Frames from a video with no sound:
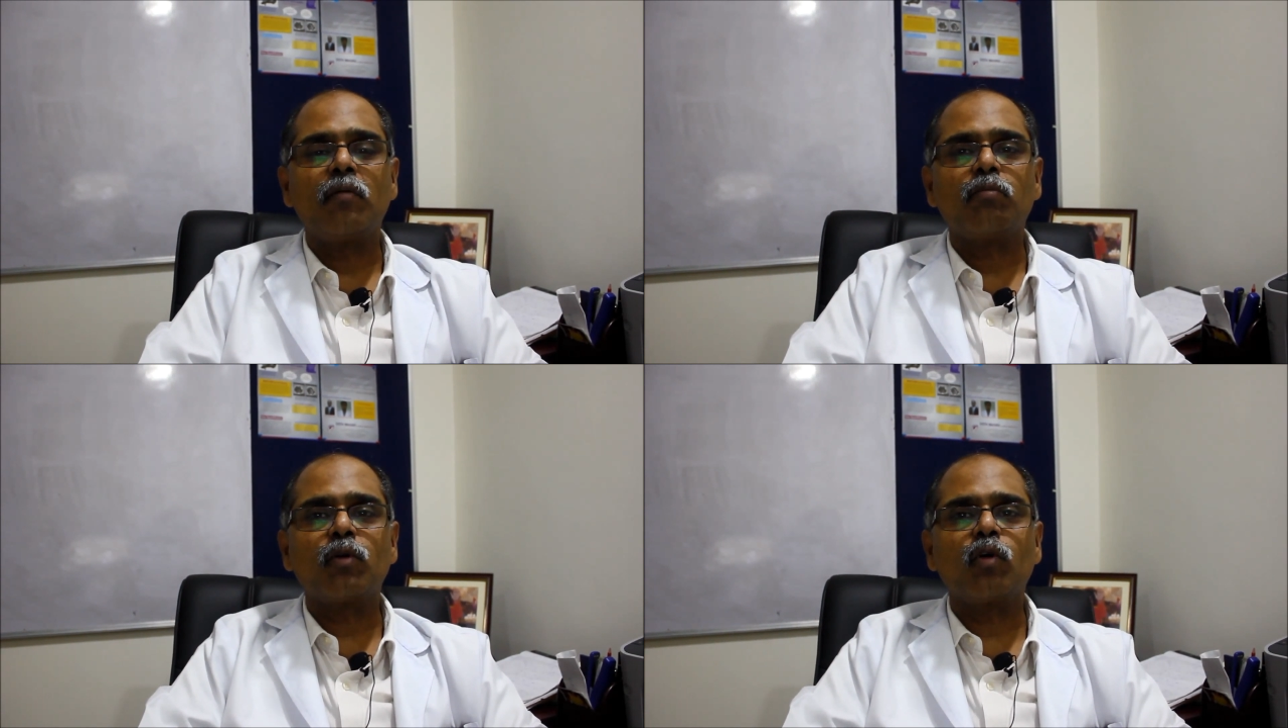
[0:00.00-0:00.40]

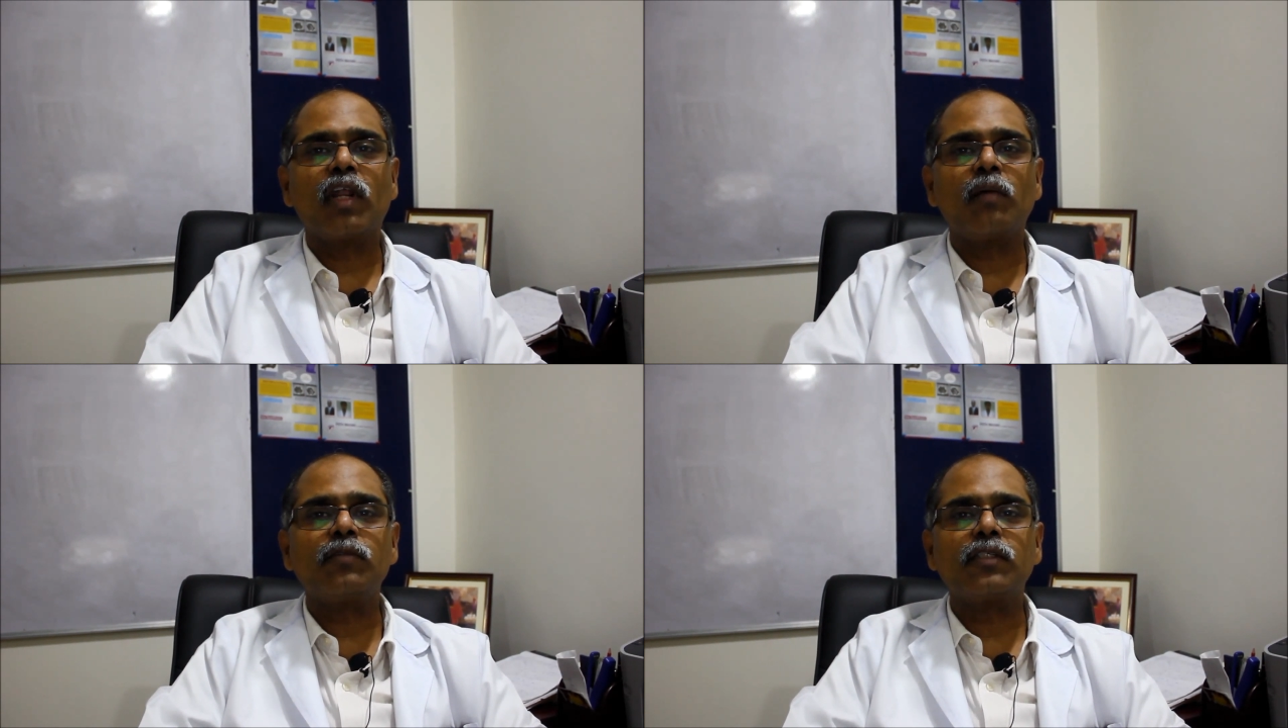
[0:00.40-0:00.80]

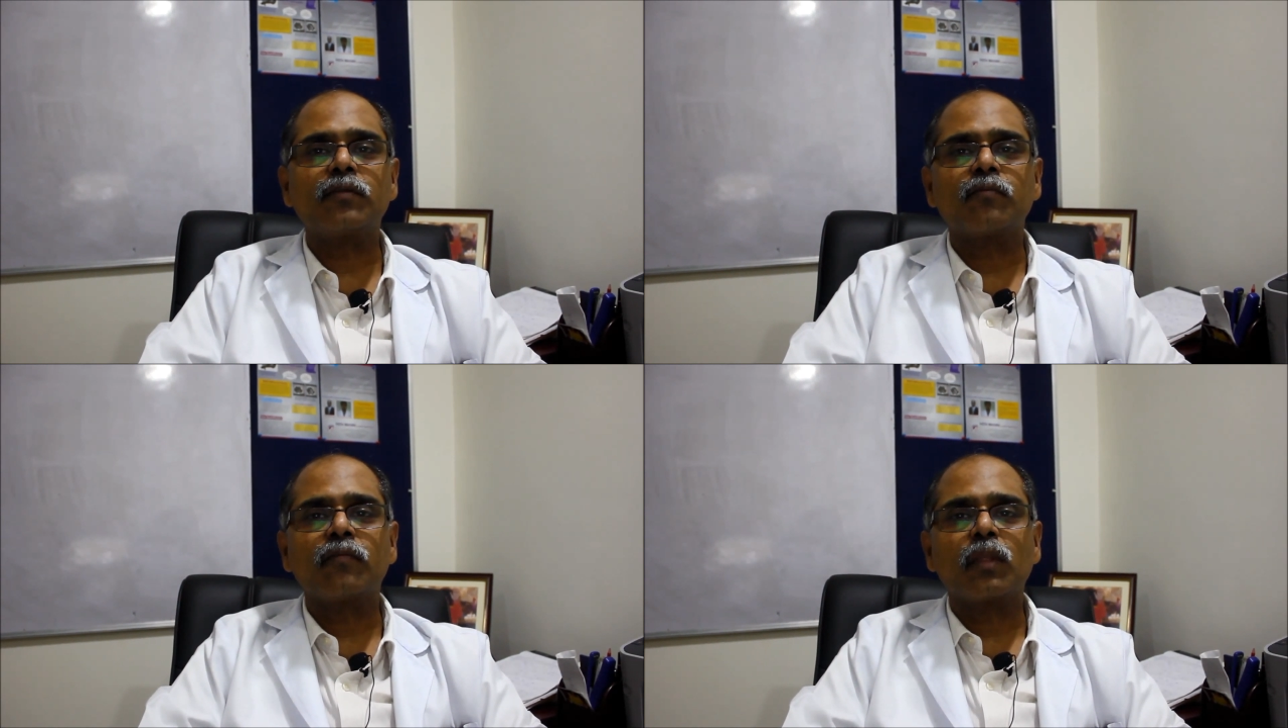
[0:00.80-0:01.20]
programs,
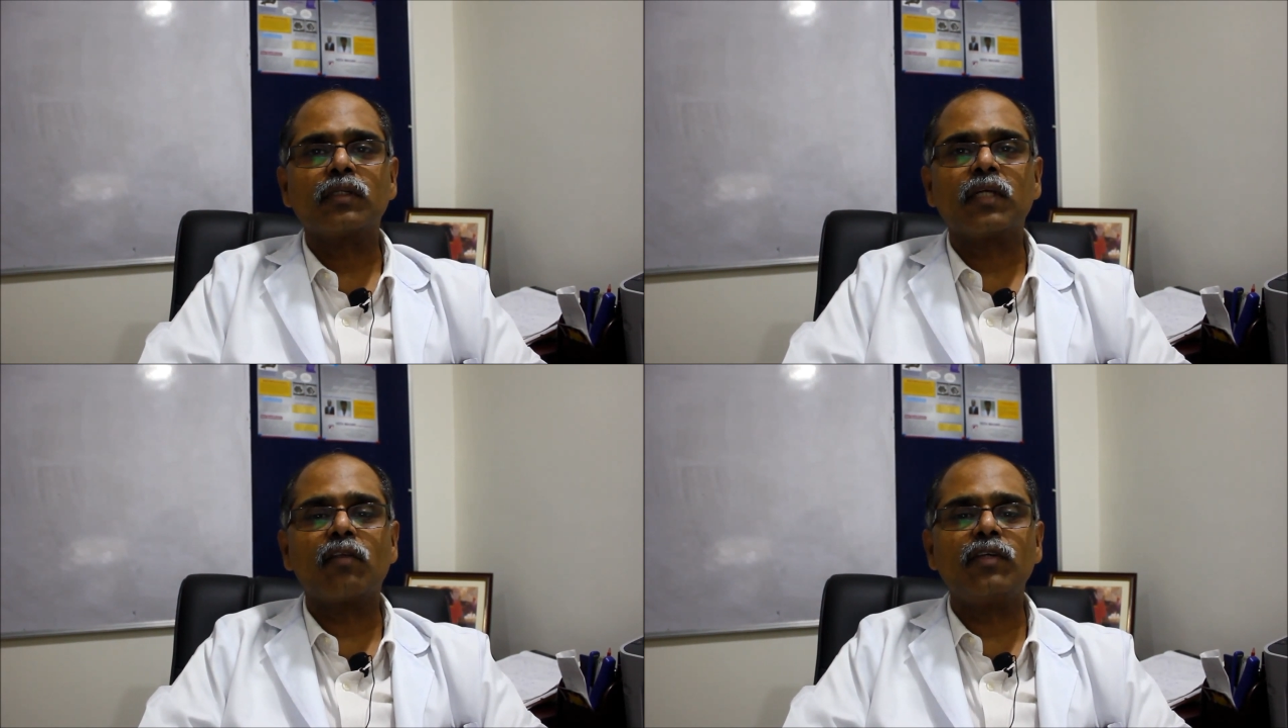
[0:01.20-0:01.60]

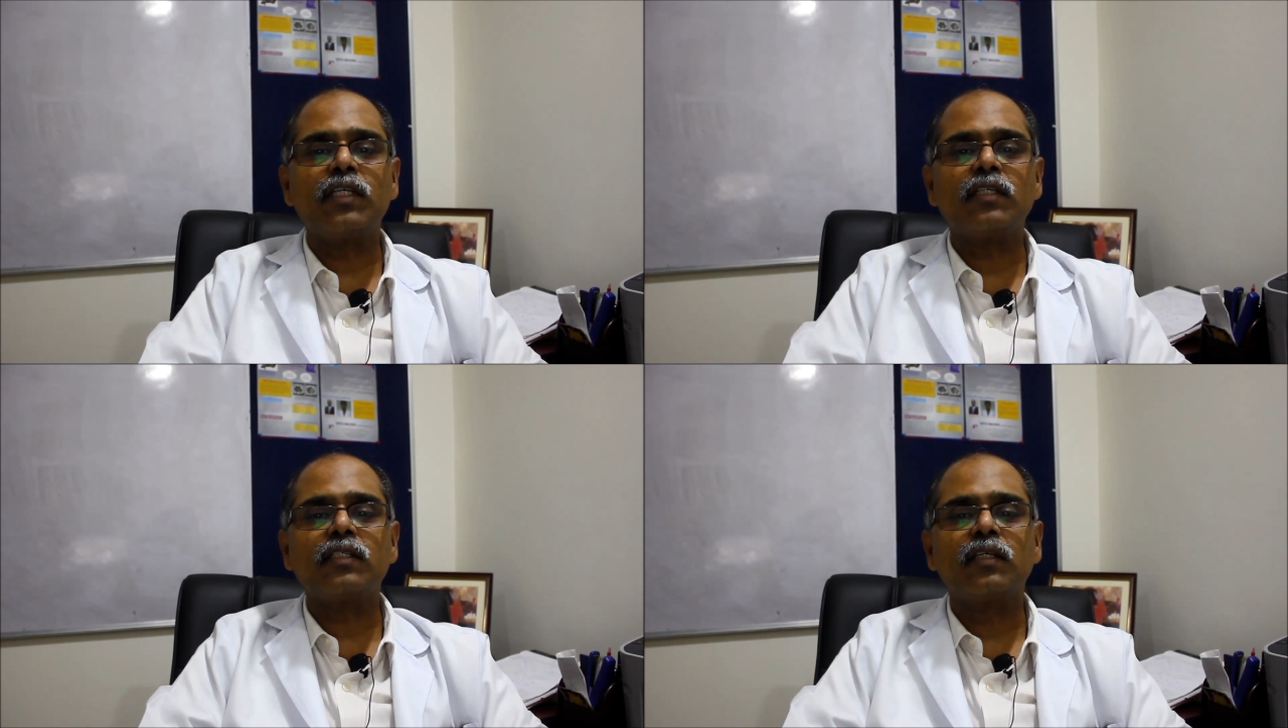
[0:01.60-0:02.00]

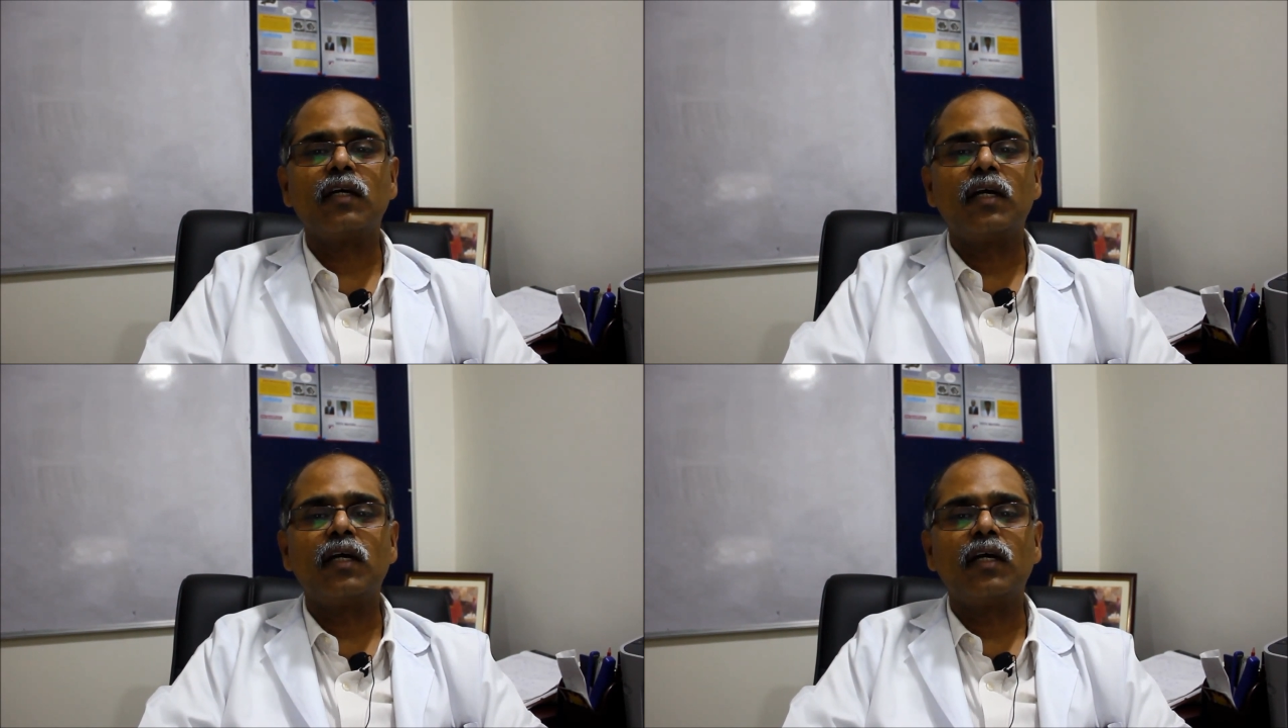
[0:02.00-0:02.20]
services,